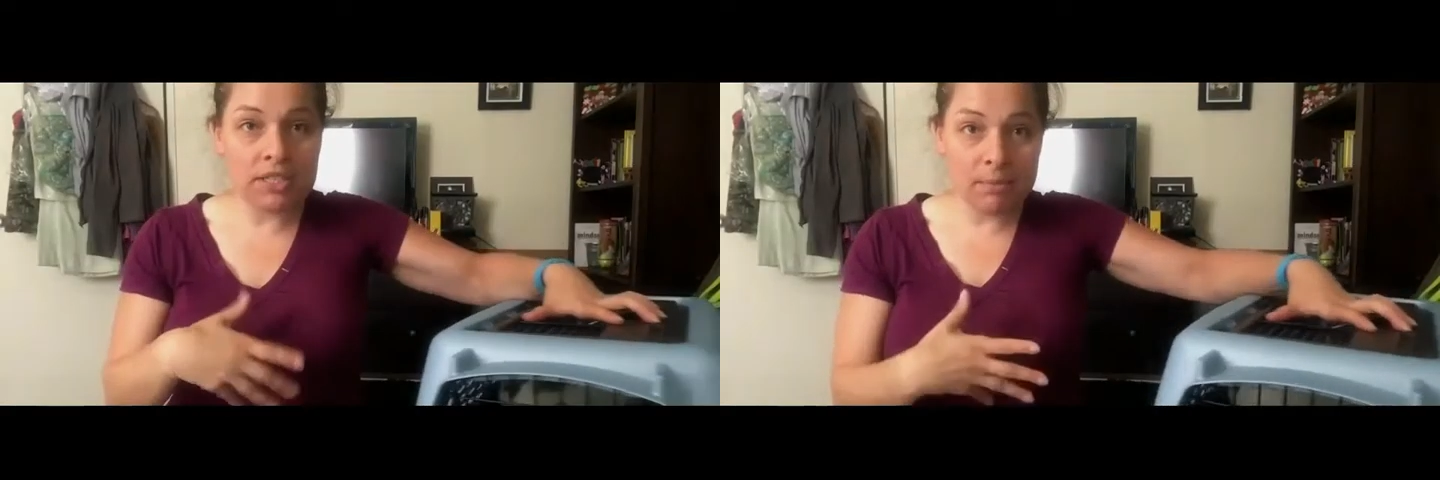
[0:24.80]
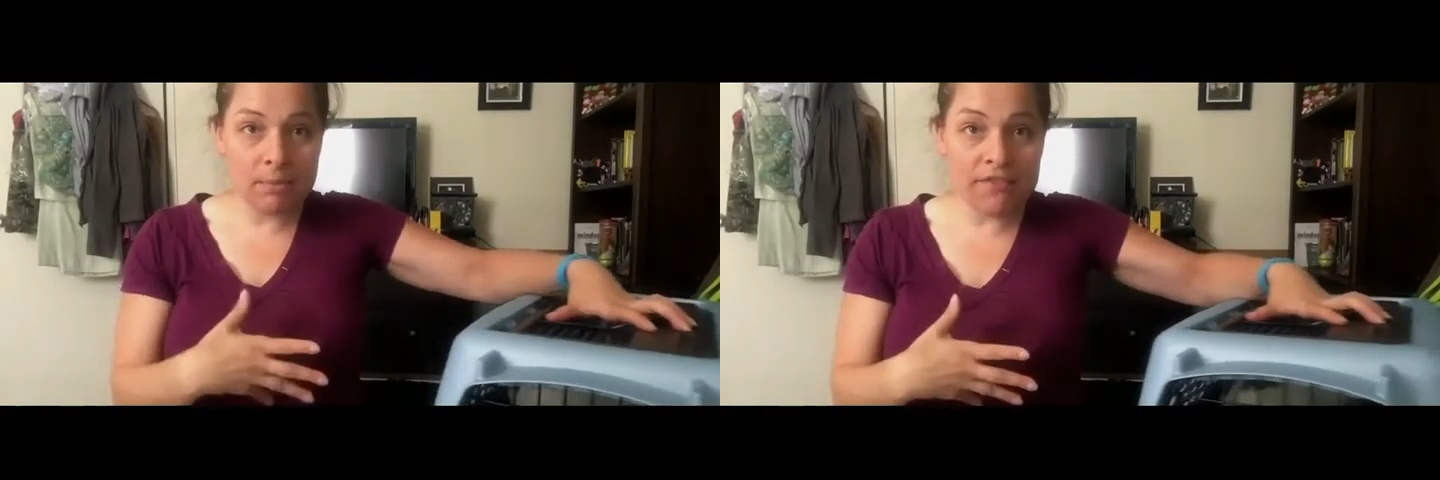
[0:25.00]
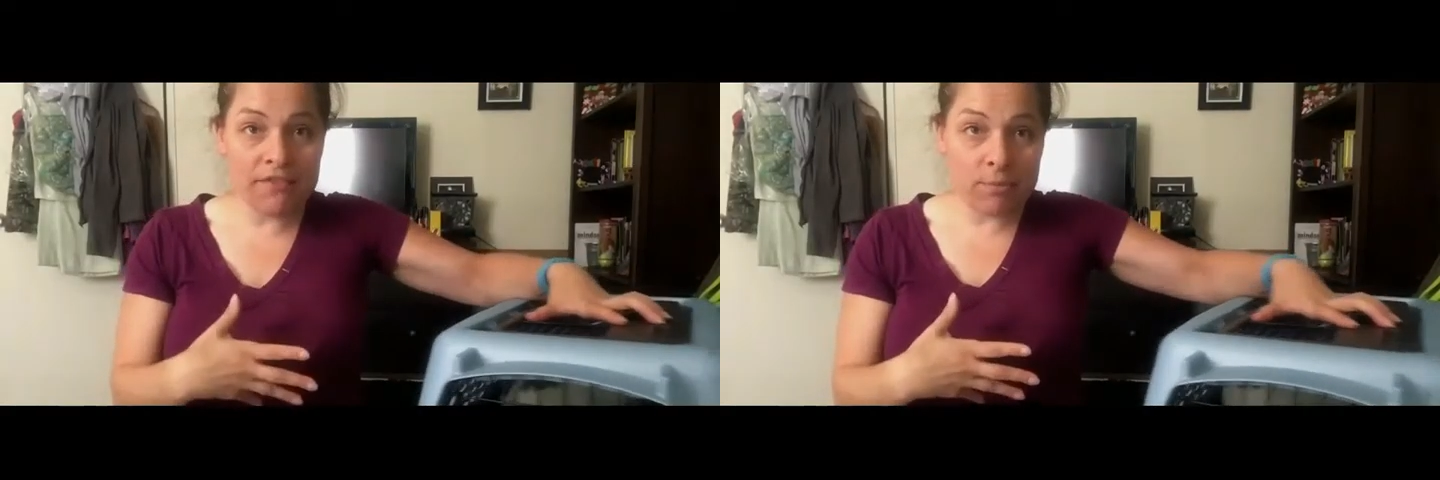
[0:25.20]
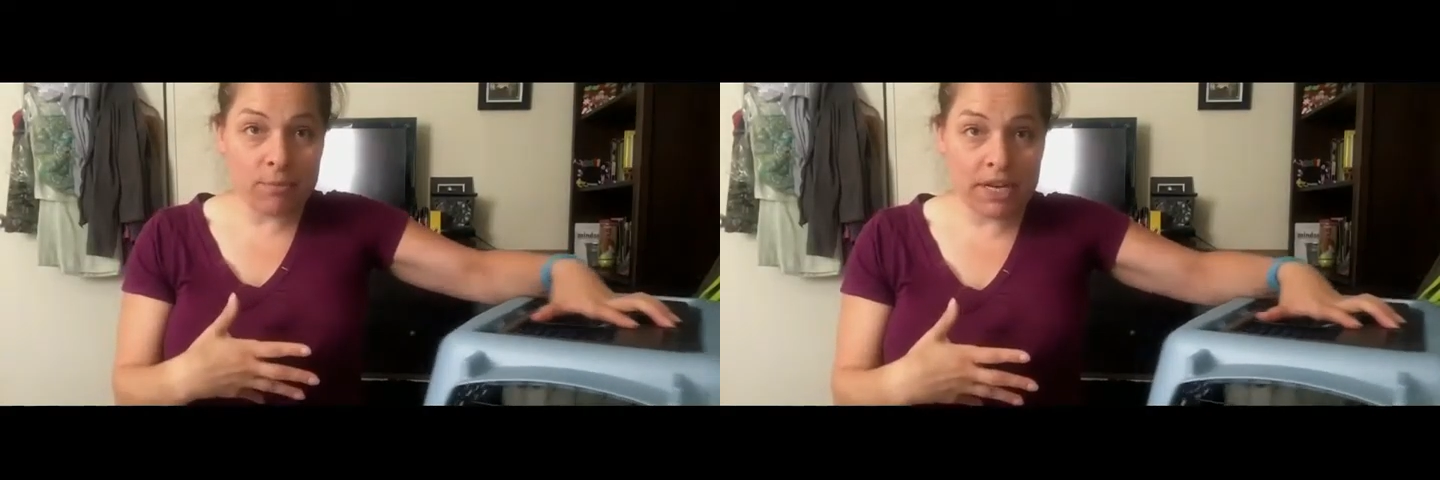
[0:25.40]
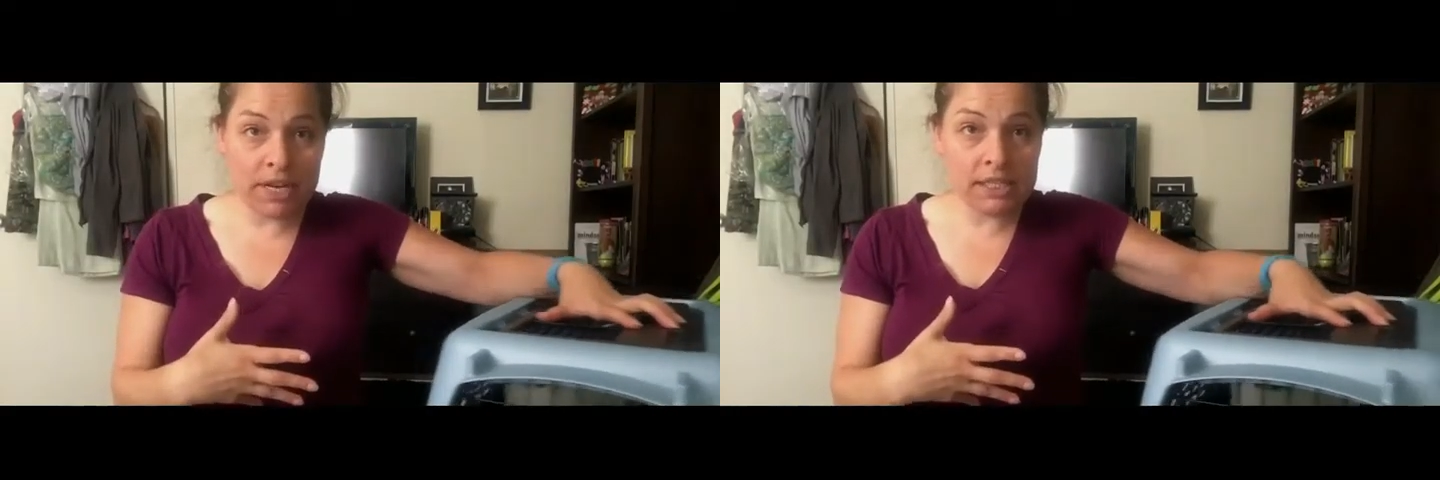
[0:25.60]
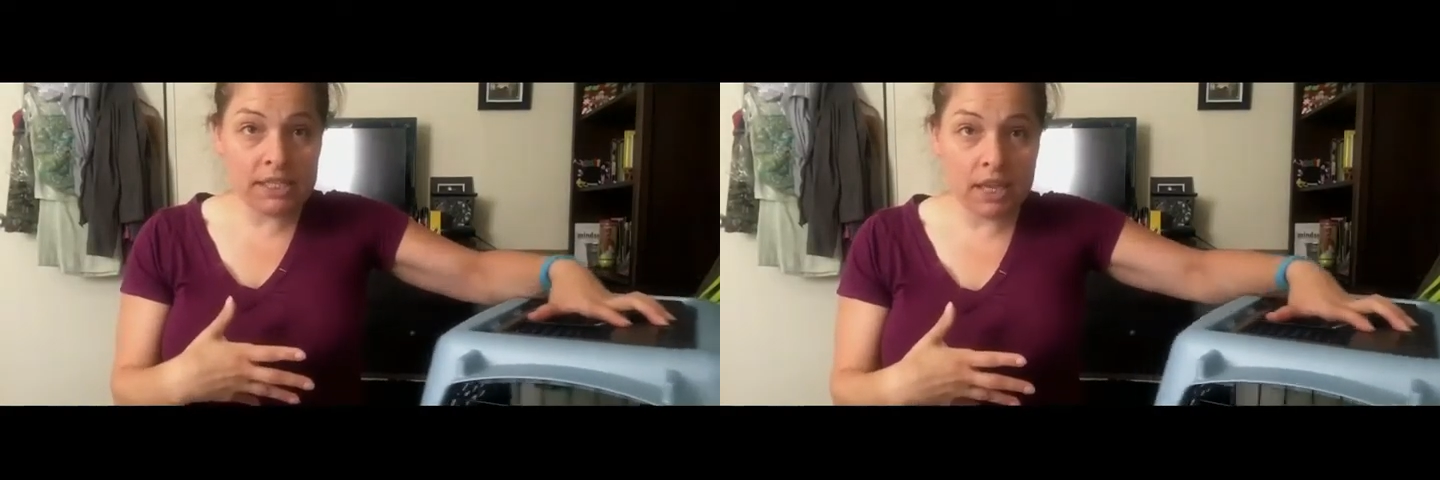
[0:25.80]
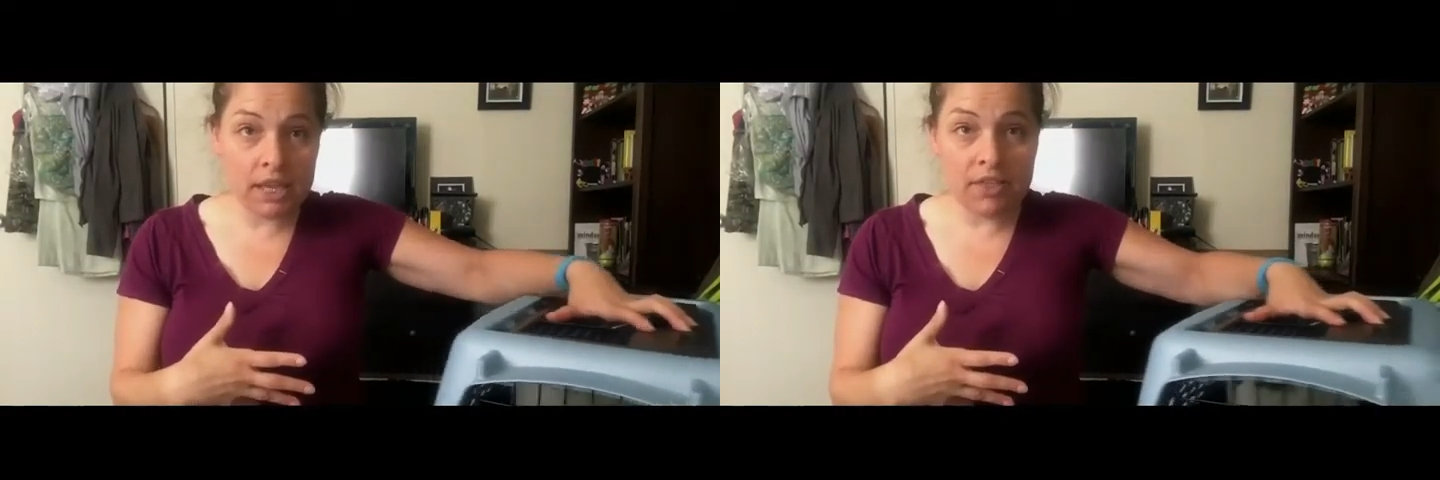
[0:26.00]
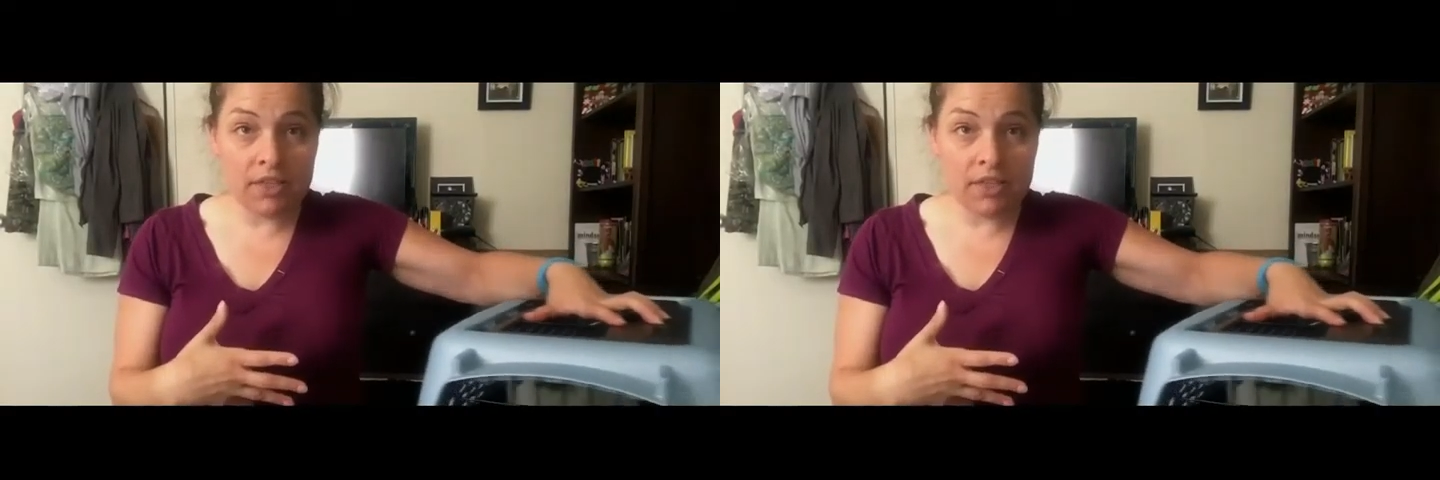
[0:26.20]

bonding my four bunnies.